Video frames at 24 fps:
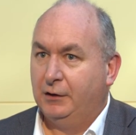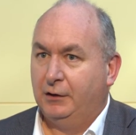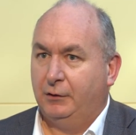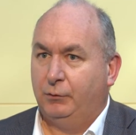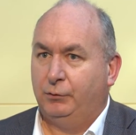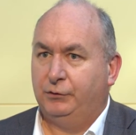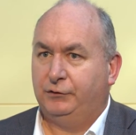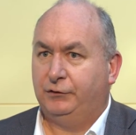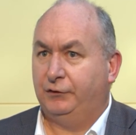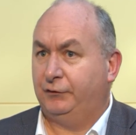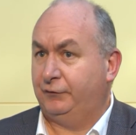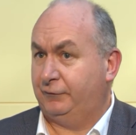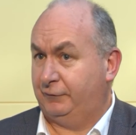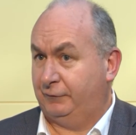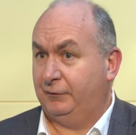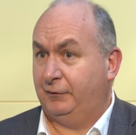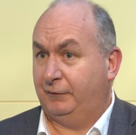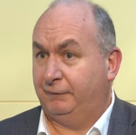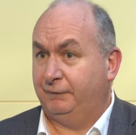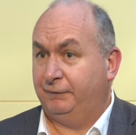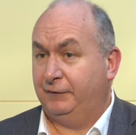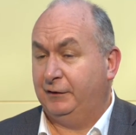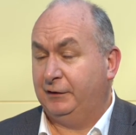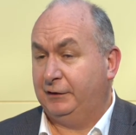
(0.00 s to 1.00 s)
which is a
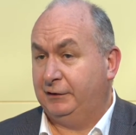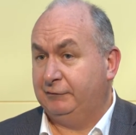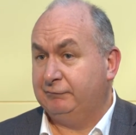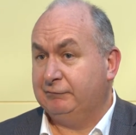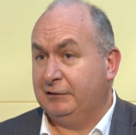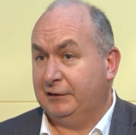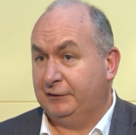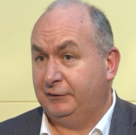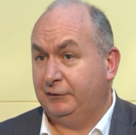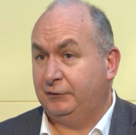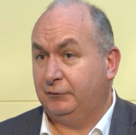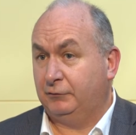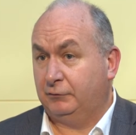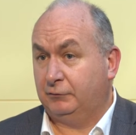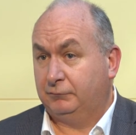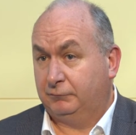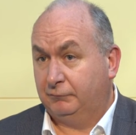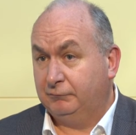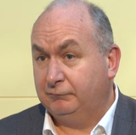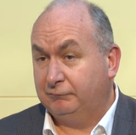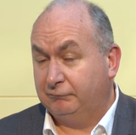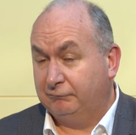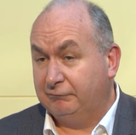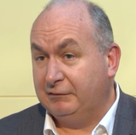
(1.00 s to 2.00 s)
fairly radical
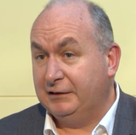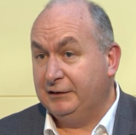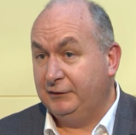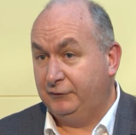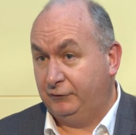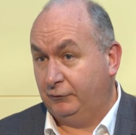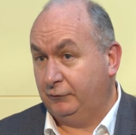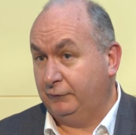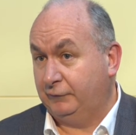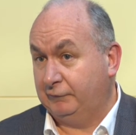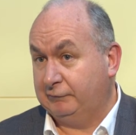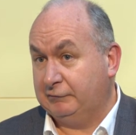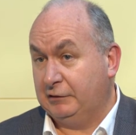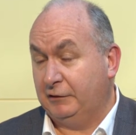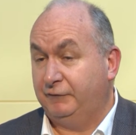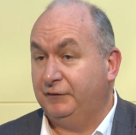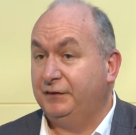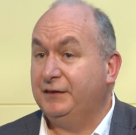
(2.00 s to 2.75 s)
rate of growth,